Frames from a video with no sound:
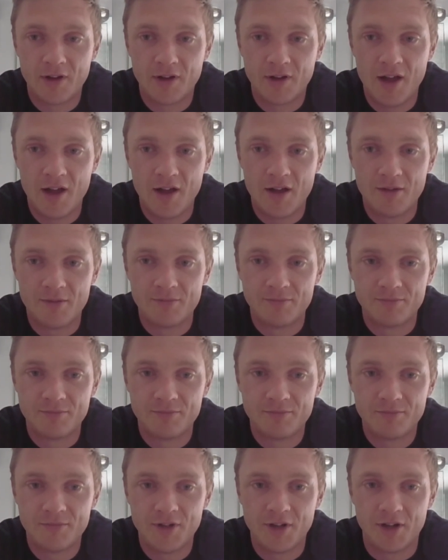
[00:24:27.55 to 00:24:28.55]

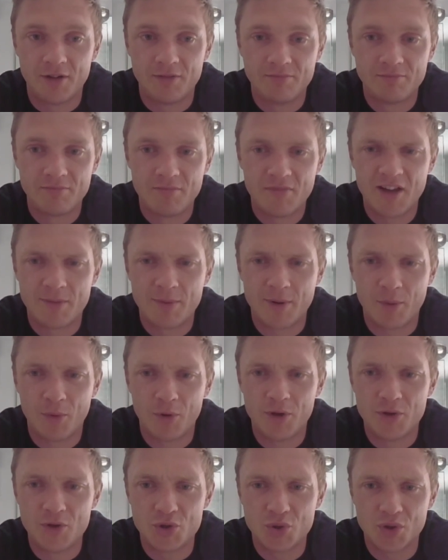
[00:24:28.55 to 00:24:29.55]
think about what
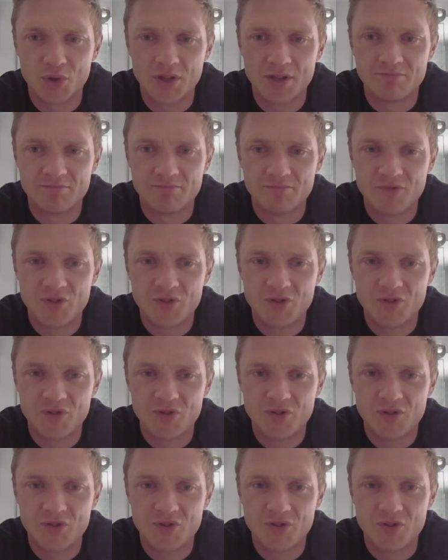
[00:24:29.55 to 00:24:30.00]
you enjoy and